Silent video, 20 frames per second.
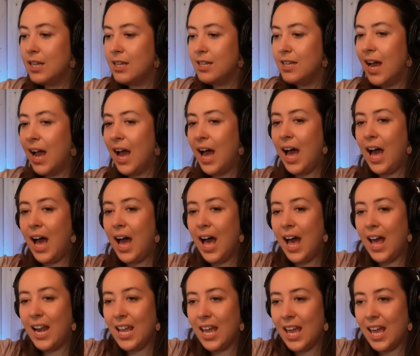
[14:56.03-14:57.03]

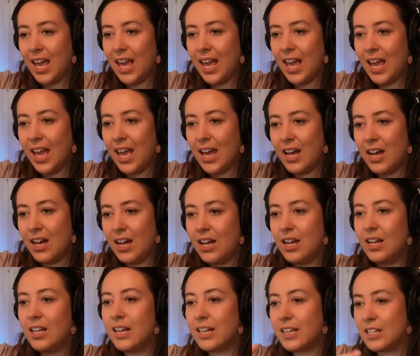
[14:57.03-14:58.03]

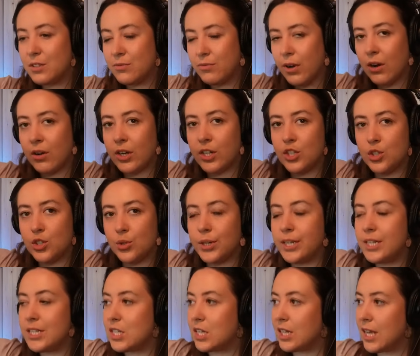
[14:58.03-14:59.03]
Not-heel, like it's very
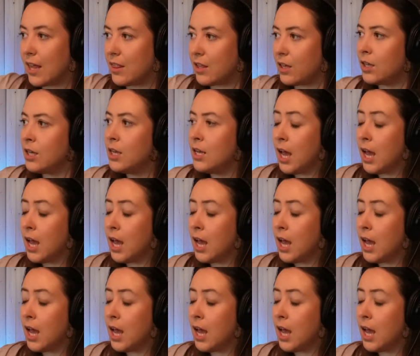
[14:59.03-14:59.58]
joined together.